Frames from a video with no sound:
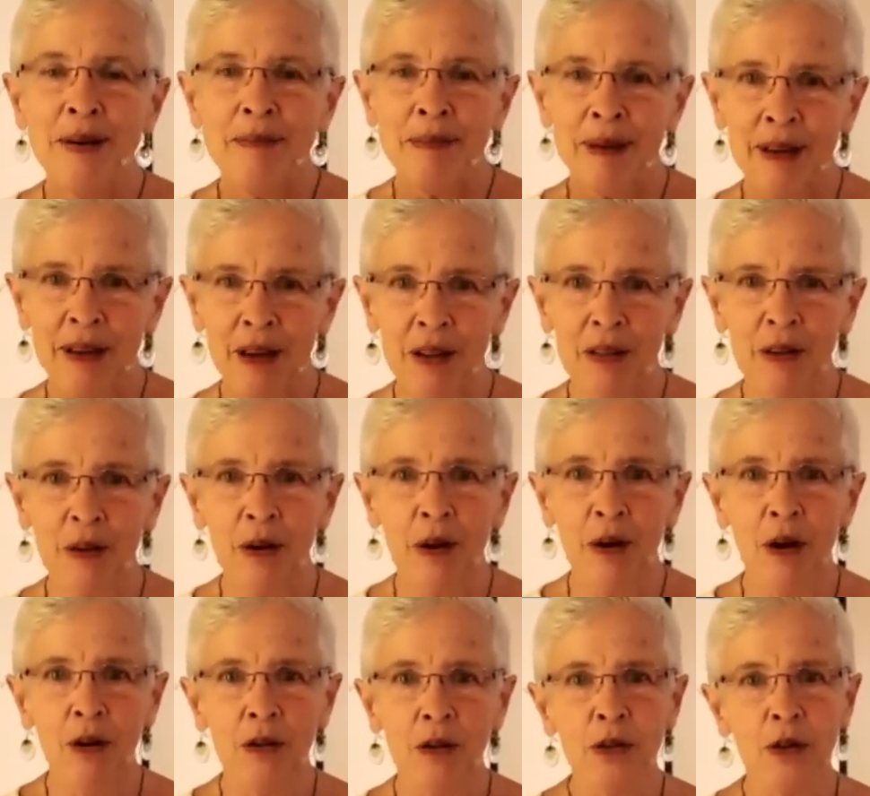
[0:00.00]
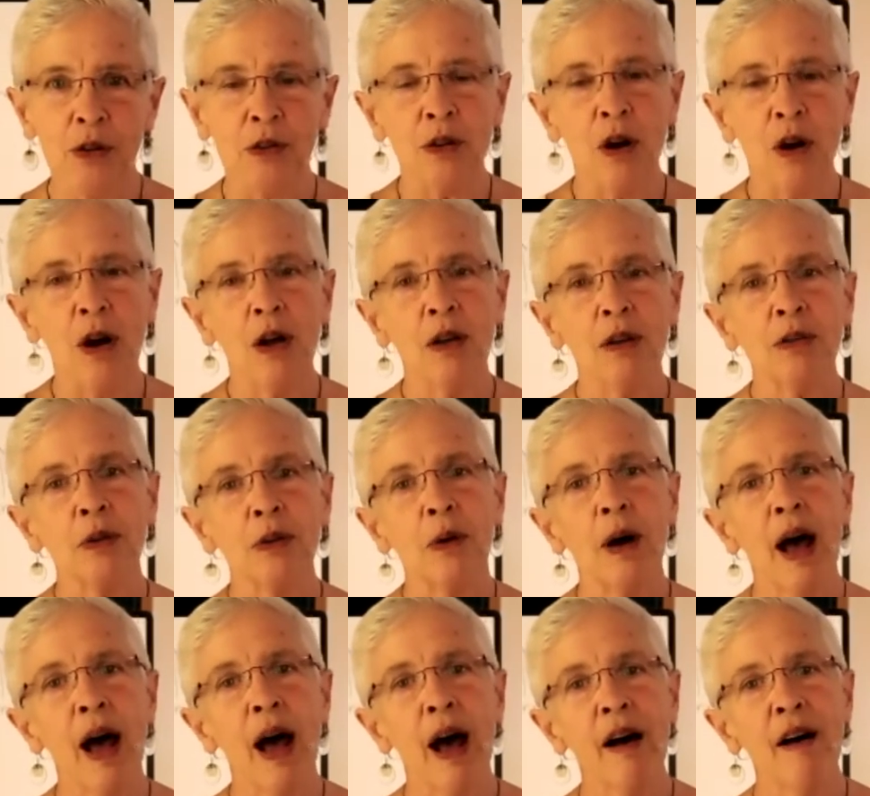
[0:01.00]
but other cultures also
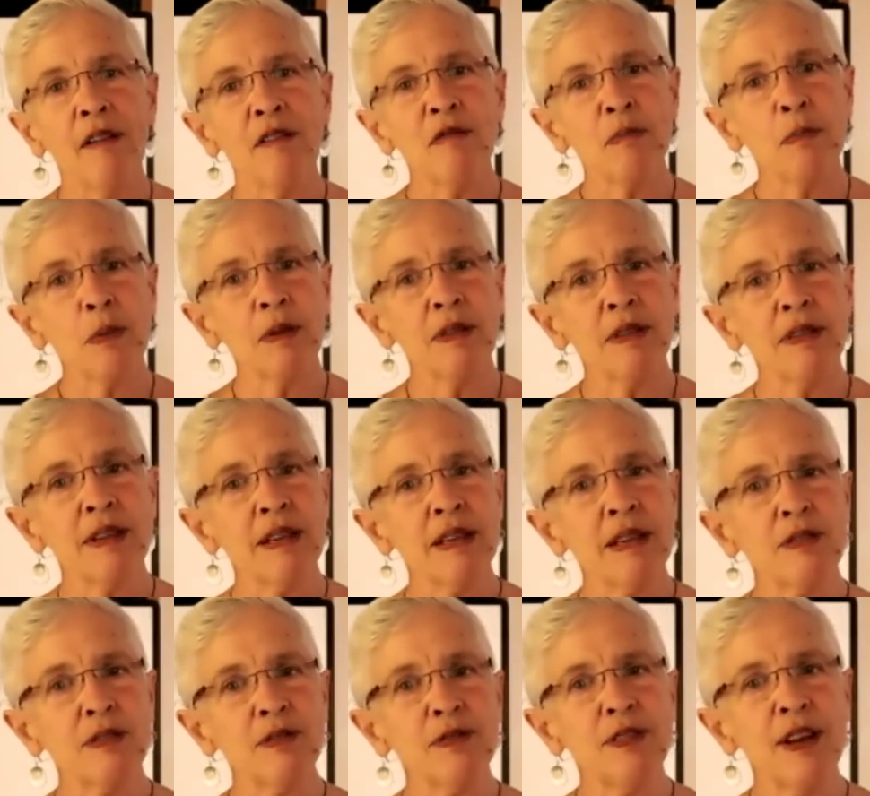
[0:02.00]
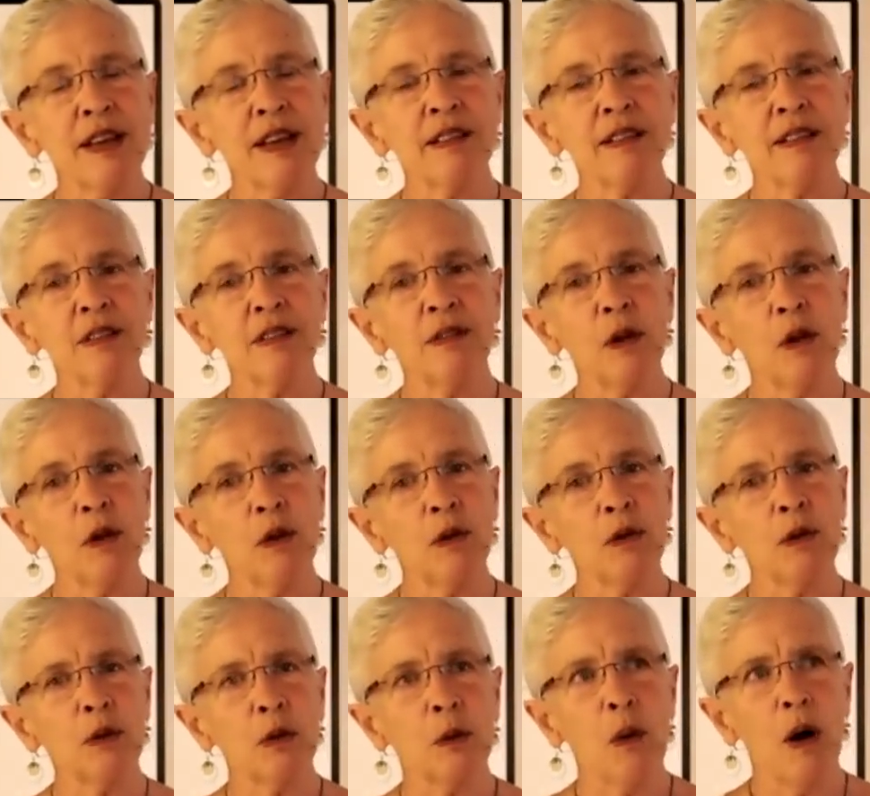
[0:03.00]
have put these
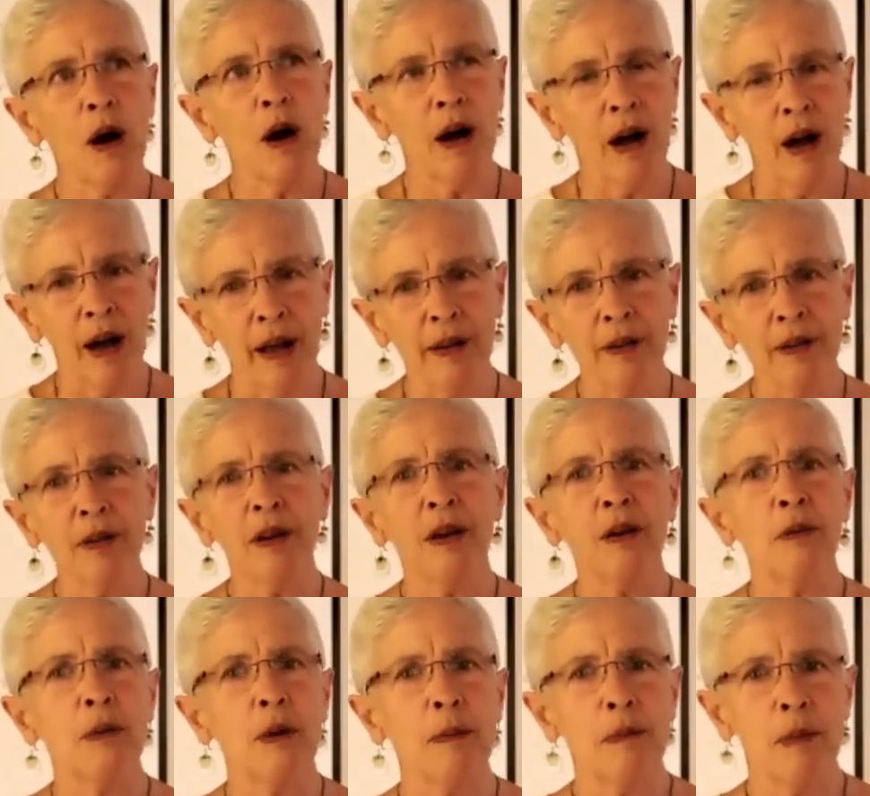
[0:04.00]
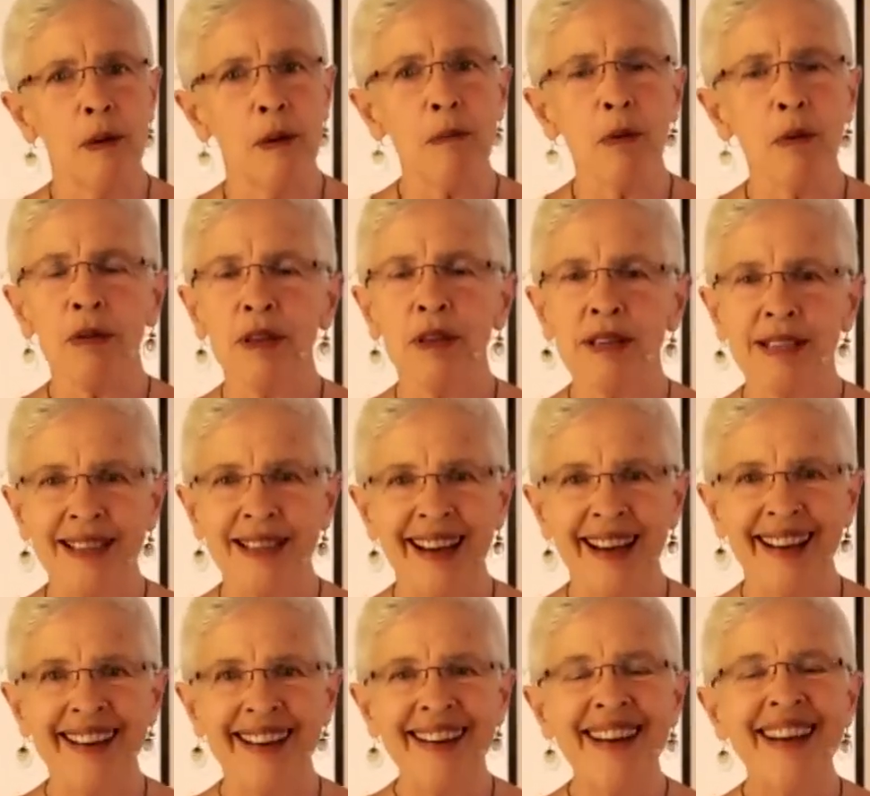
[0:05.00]
festivals to honor and remember the
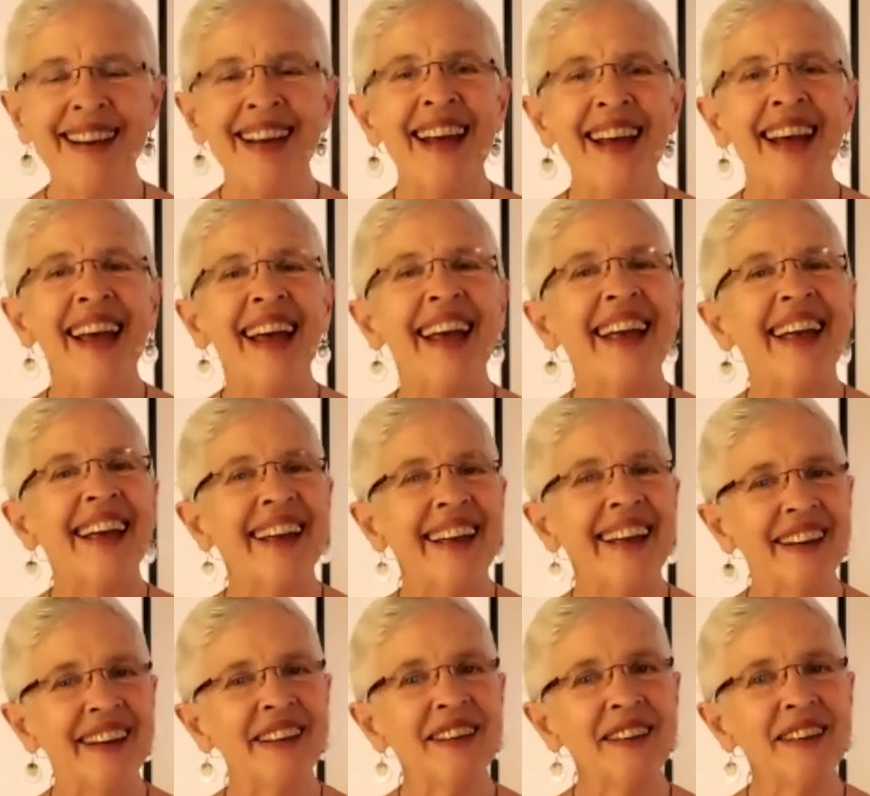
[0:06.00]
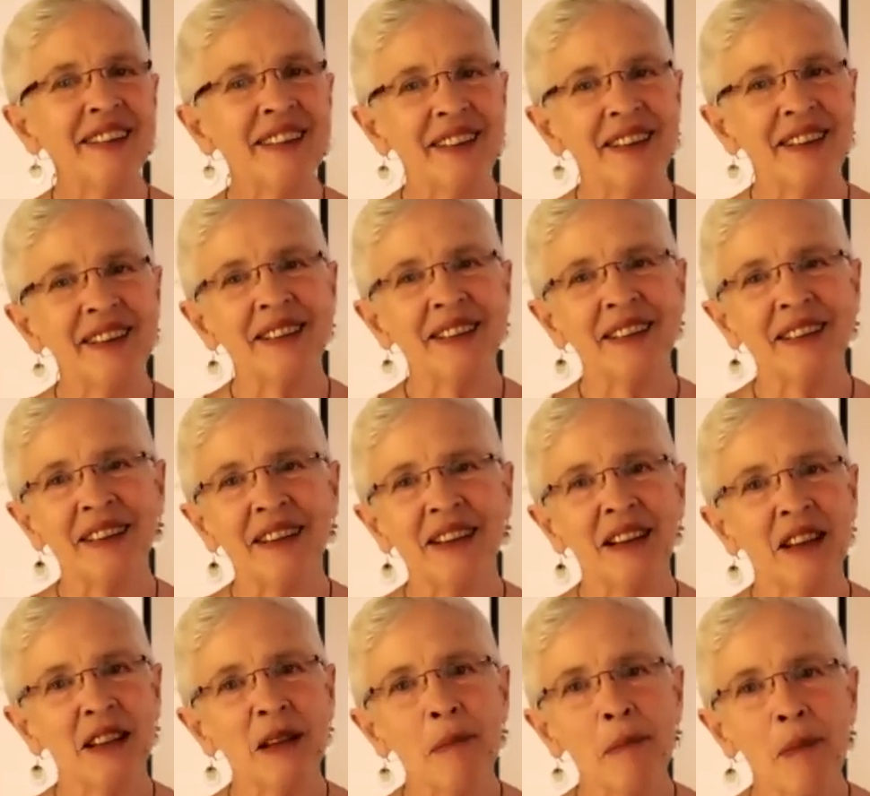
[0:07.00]
dead in the season,
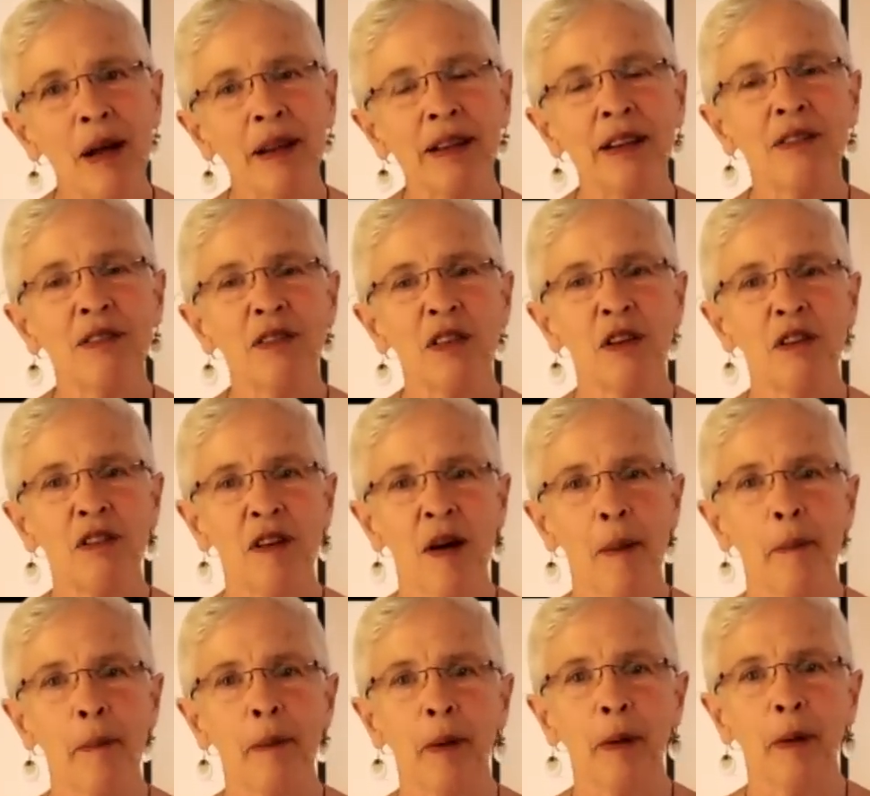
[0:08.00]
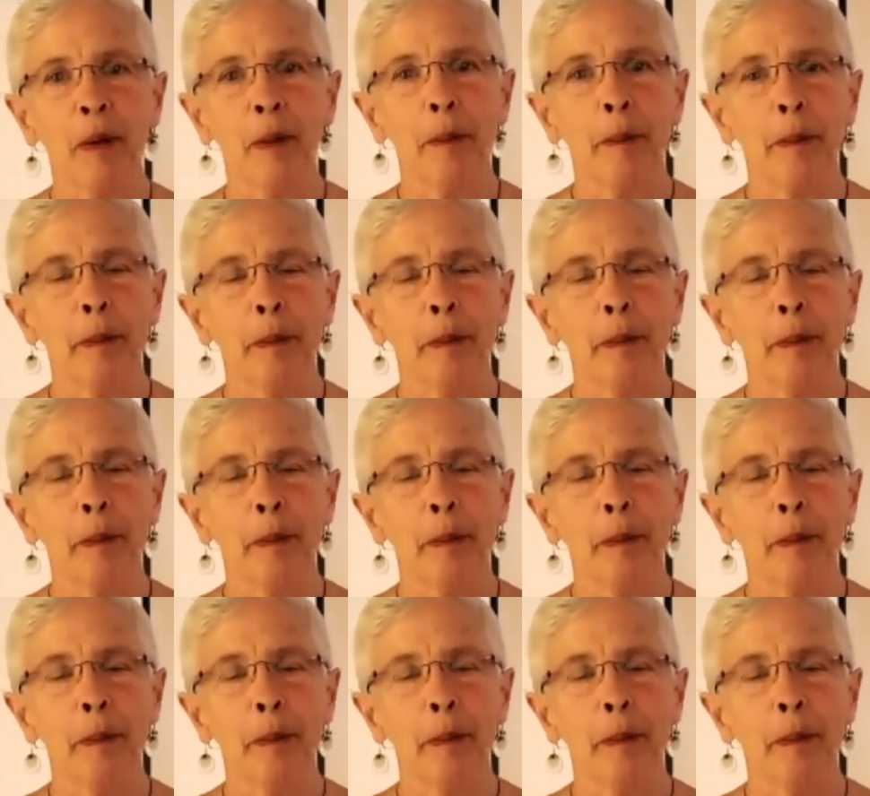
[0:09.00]
in the month of November.